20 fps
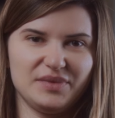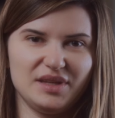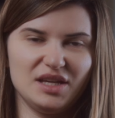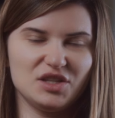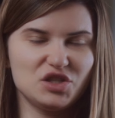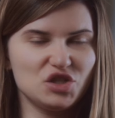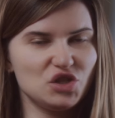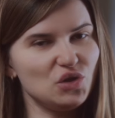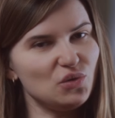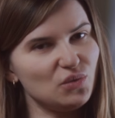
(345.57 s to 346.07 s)

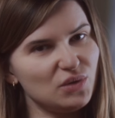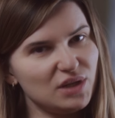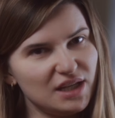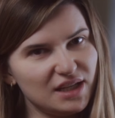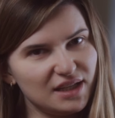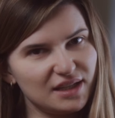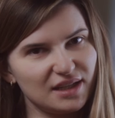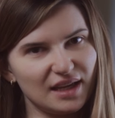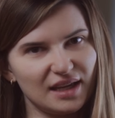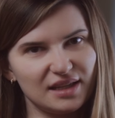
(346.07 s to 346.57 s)
It's
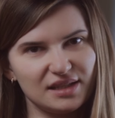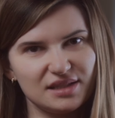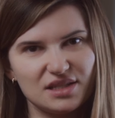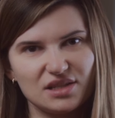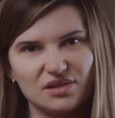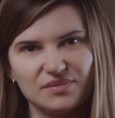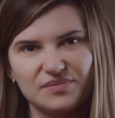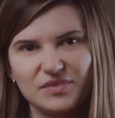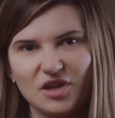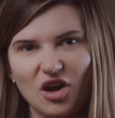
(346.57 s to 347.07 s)
unique and
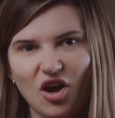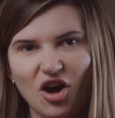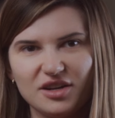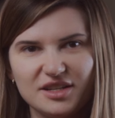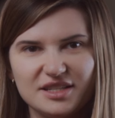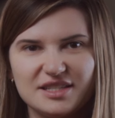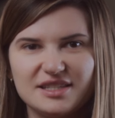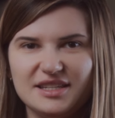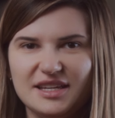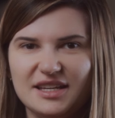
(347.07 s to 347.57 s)

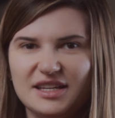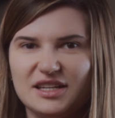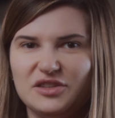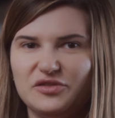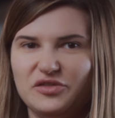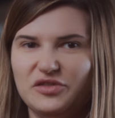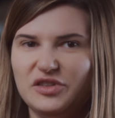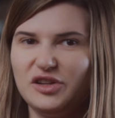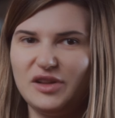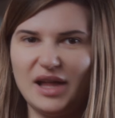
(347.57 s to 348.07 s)
honestly
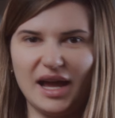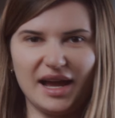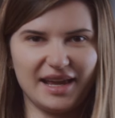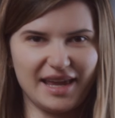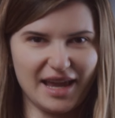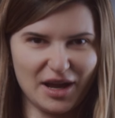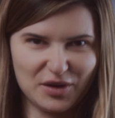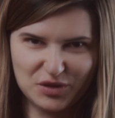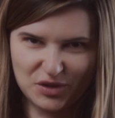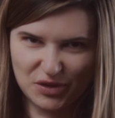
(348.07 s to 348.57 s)
can feel
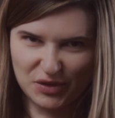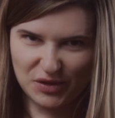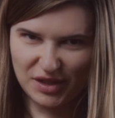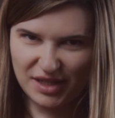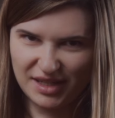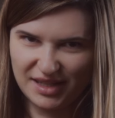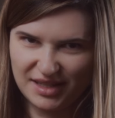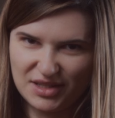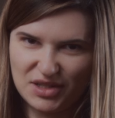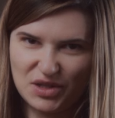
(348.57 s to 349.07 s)

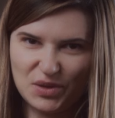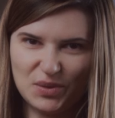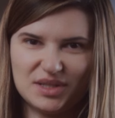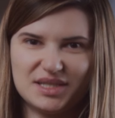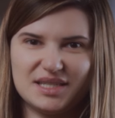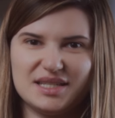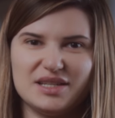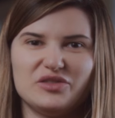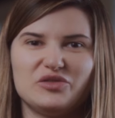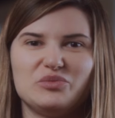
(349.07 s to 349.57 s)

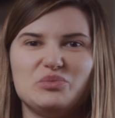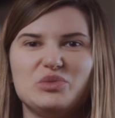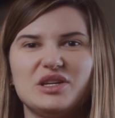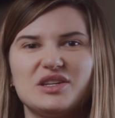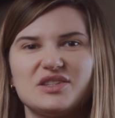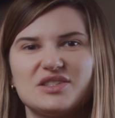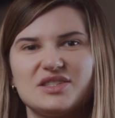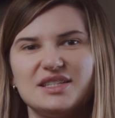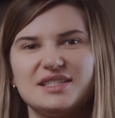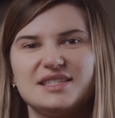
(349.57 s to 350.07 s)
counterintuitive
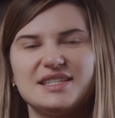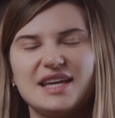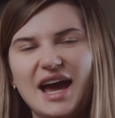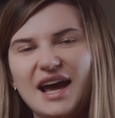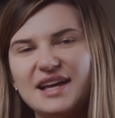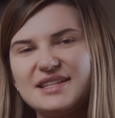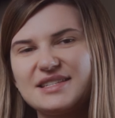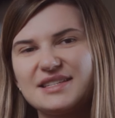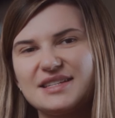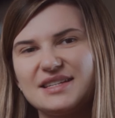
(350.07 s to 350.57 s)
because the
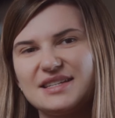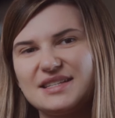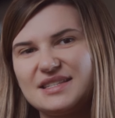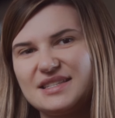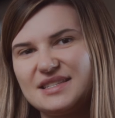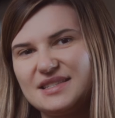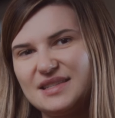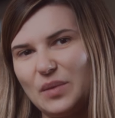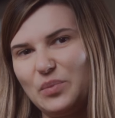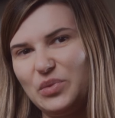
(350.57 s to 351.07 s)
task is
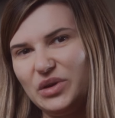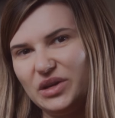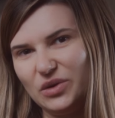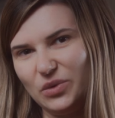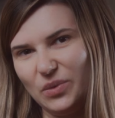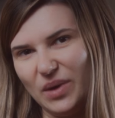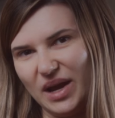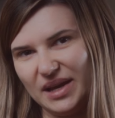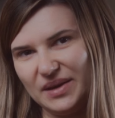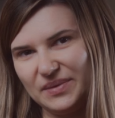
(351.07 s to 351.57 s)
stepping
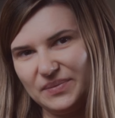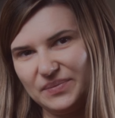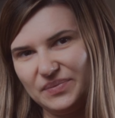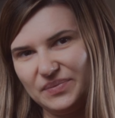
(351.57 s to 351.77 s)
away.